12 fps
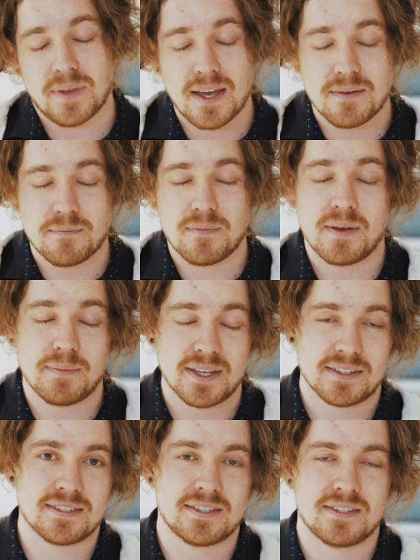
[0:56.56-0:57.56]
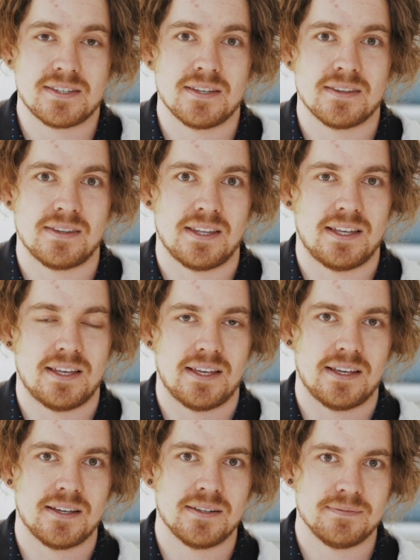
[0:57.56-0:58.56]
it mimics
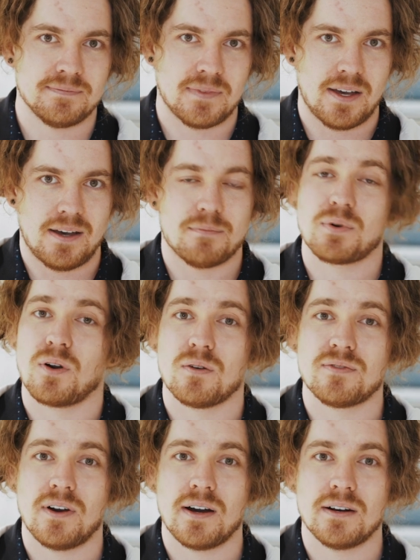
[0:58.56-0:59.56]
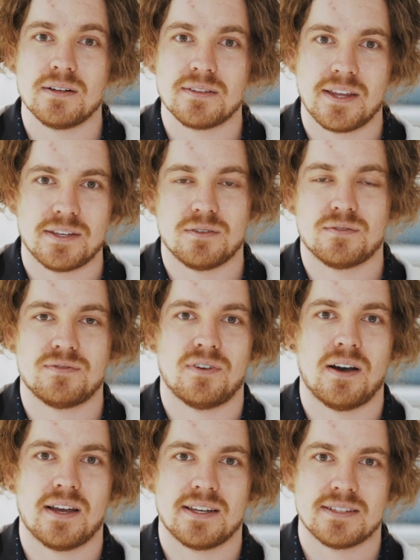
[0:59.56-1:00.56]
the profile that you'd
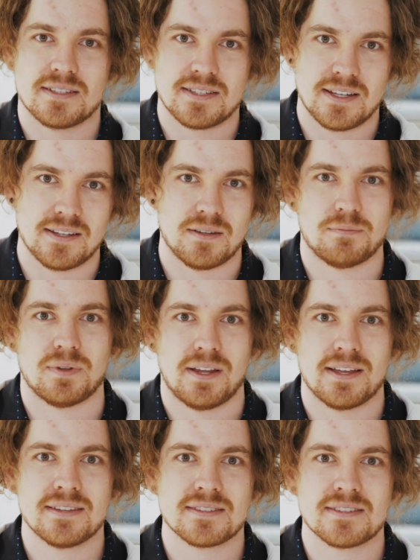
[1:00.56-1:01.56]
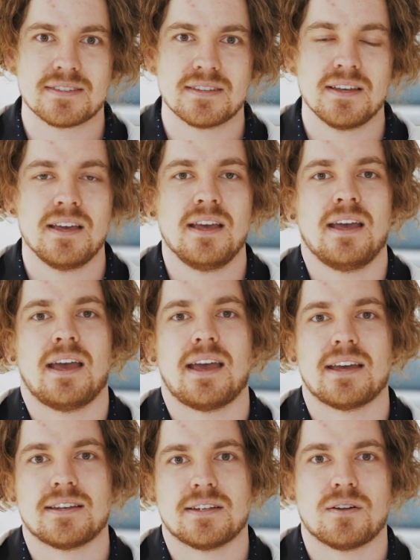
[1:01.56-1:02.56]
find in the plants.
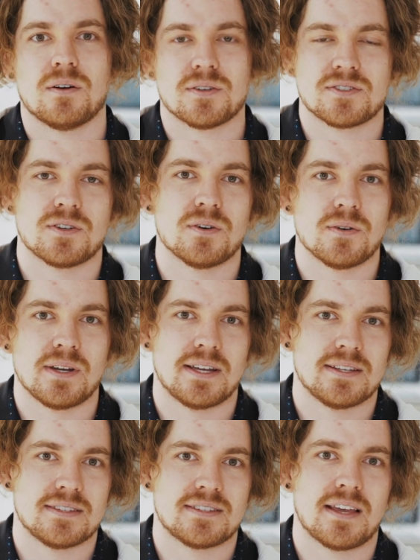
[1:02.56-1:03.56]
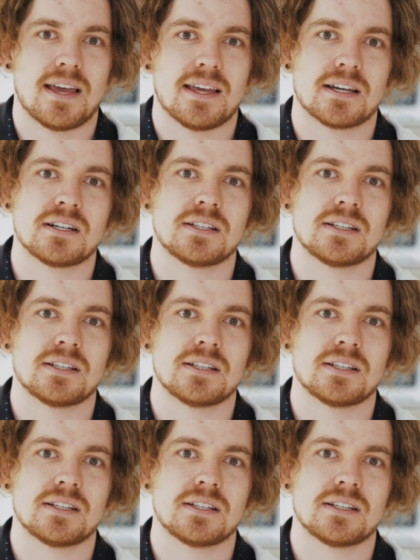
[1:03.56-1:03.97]
And it also is a